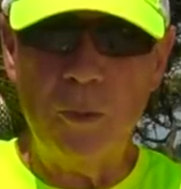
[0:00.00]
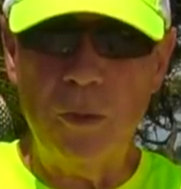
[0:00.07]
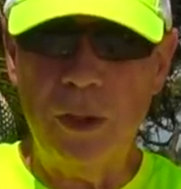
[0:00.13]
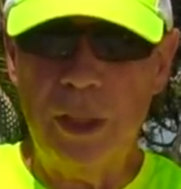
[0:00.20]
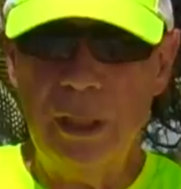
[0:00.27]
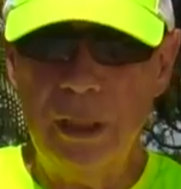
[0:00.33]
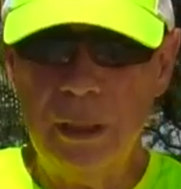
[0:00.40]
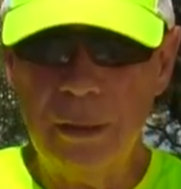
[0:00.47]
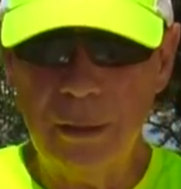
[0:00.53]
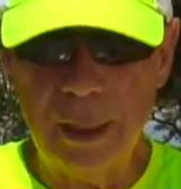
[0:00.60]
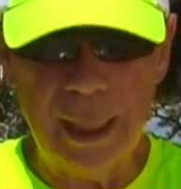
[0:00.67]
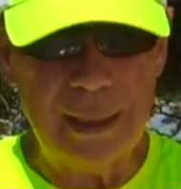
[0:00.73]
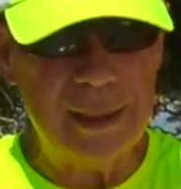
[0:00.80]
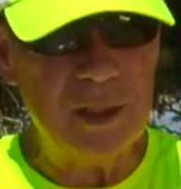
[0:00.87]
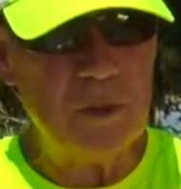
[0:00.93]
boy
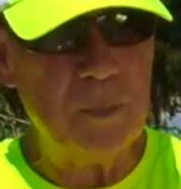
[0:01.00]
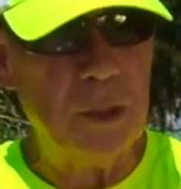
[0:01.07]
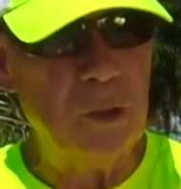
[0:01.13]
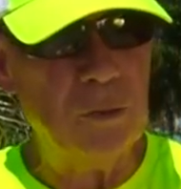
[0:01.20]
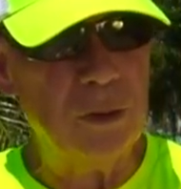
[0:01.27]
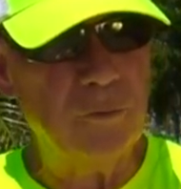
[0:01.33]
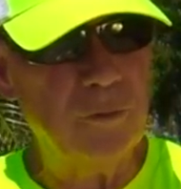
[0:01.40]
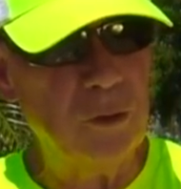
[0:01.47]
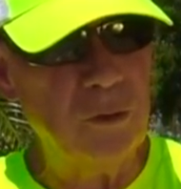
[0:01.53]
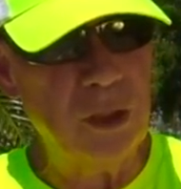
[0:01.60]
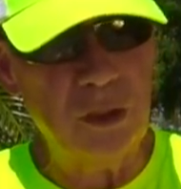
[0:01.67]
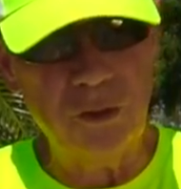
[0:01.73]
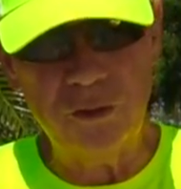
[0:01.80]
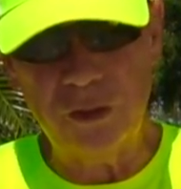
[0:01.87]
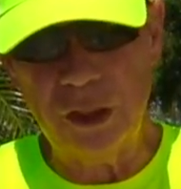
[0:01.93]
got this boat a few
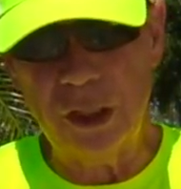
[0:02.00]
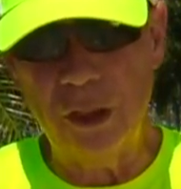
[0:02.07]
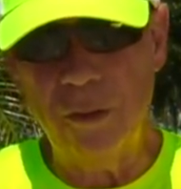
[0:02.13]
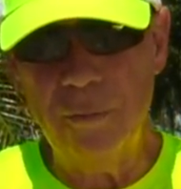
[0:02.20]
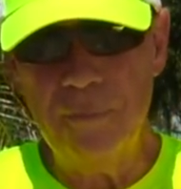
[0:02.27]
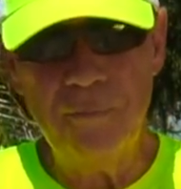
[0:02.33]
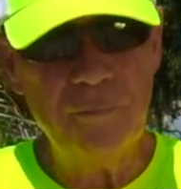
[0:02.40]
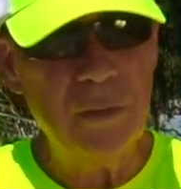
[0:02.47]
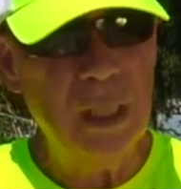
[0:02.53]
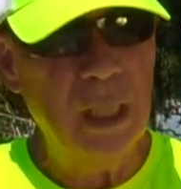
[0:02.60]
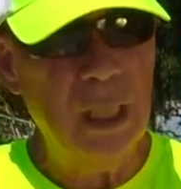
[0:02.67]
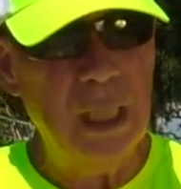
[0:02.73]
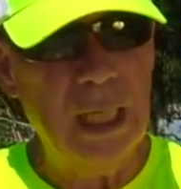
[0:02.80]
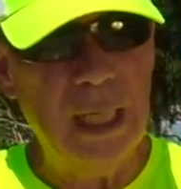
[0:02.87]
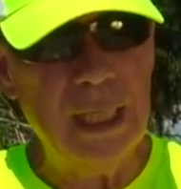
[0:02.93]
years ago.
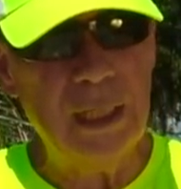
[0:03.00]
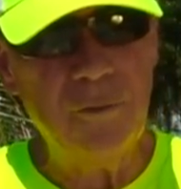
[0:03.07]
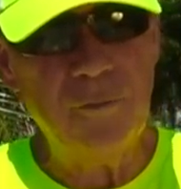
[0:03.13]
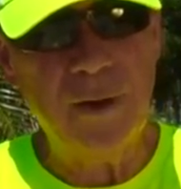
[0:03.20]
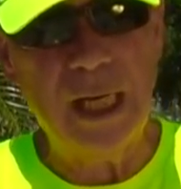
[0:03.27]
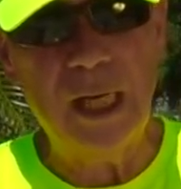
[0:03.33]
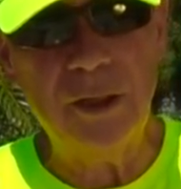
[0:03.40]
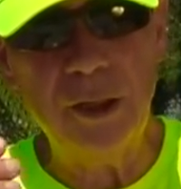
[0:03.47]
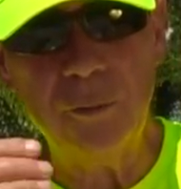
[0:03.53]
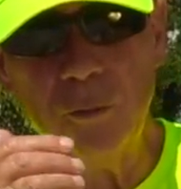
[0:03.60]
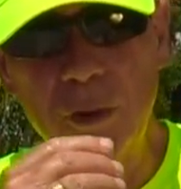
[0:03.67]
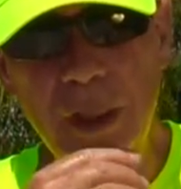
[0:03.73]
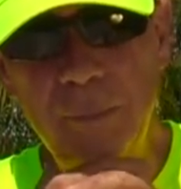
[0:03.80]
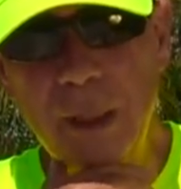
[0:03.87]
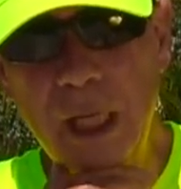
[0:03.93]
He found
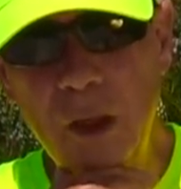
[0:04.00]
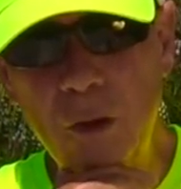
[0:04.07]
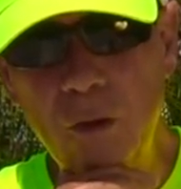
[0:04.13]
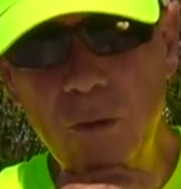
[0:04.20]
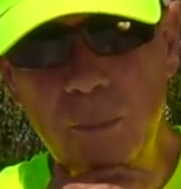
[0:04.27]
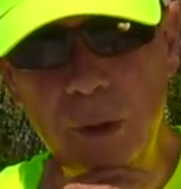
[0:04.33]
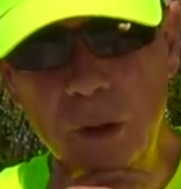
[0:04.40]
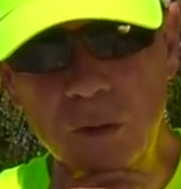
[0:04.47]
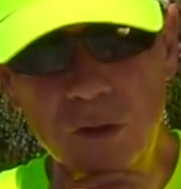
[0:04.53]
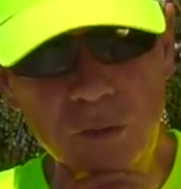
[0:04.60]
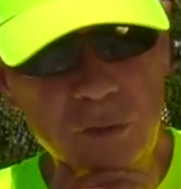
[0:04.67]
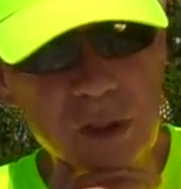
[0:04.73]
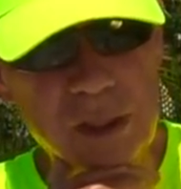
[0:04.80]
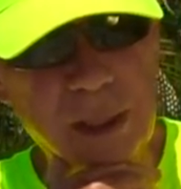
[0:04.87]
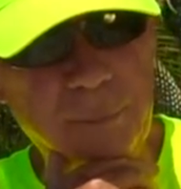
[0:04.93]
one of my old boats
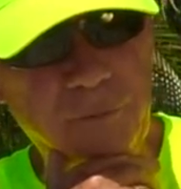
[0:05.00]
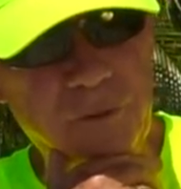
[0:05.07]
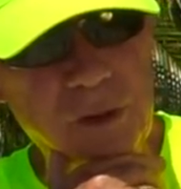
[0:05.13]
that was up